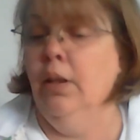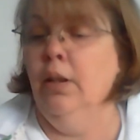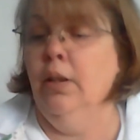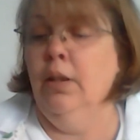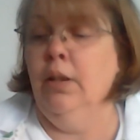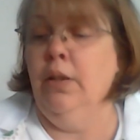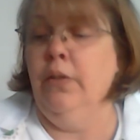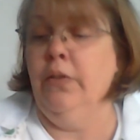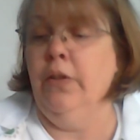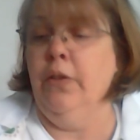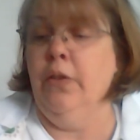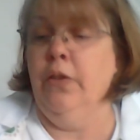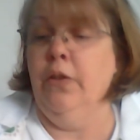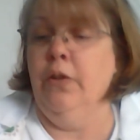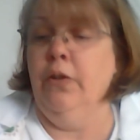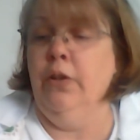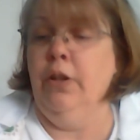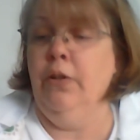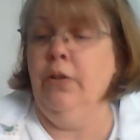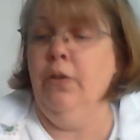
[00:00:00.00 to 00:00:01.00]
Is it
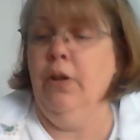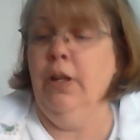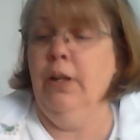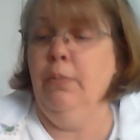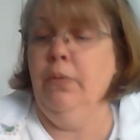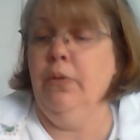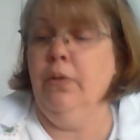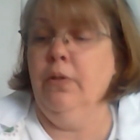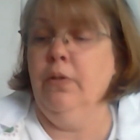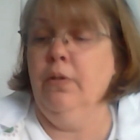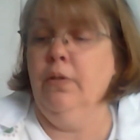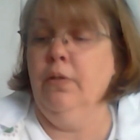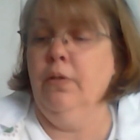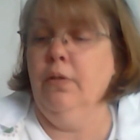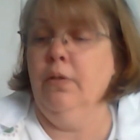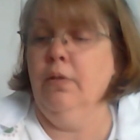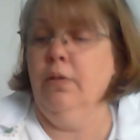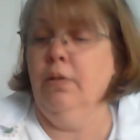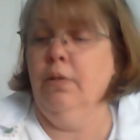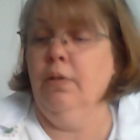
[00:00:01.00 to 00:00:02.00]
30 grams?
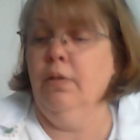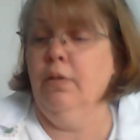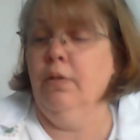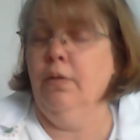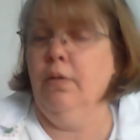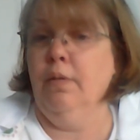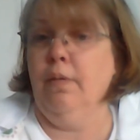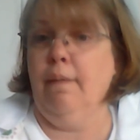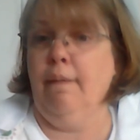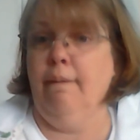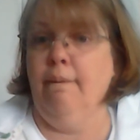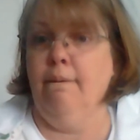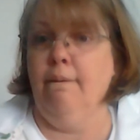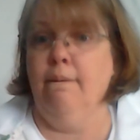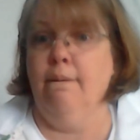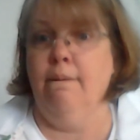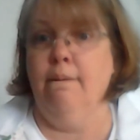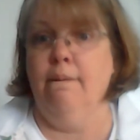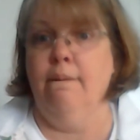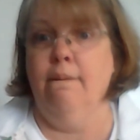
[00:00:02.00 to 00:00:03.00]

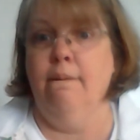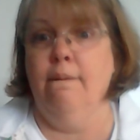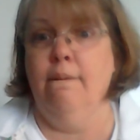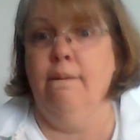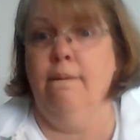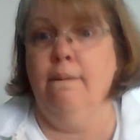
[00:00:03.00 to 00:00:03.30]
Nope.